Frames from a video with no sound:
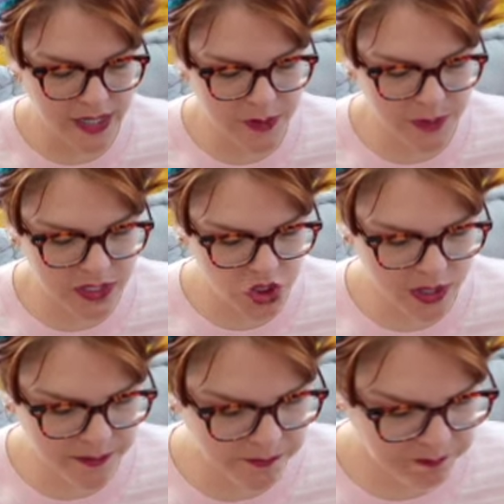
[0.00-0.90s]

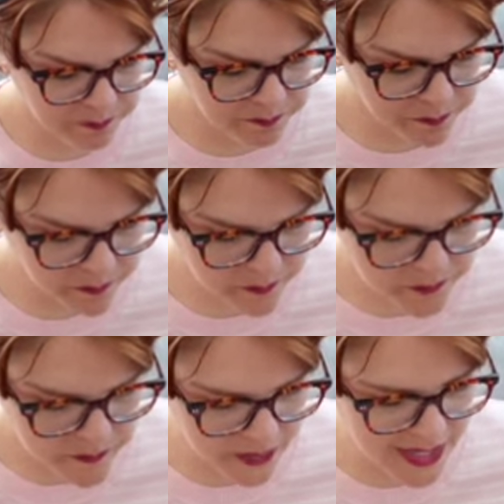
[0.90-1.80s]
expedition.
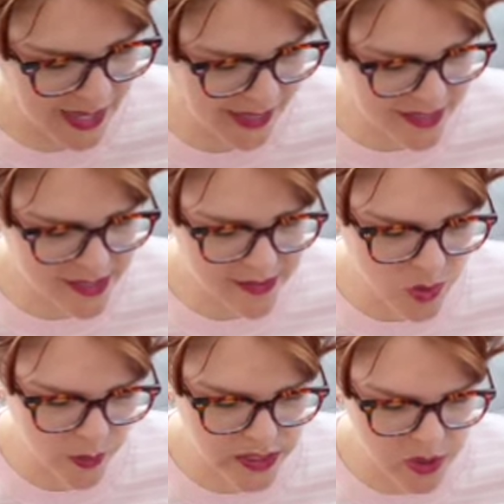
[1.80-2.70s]
And this is
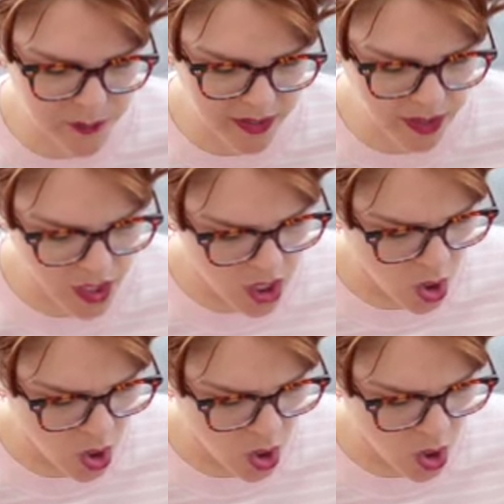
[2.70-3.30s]
going to be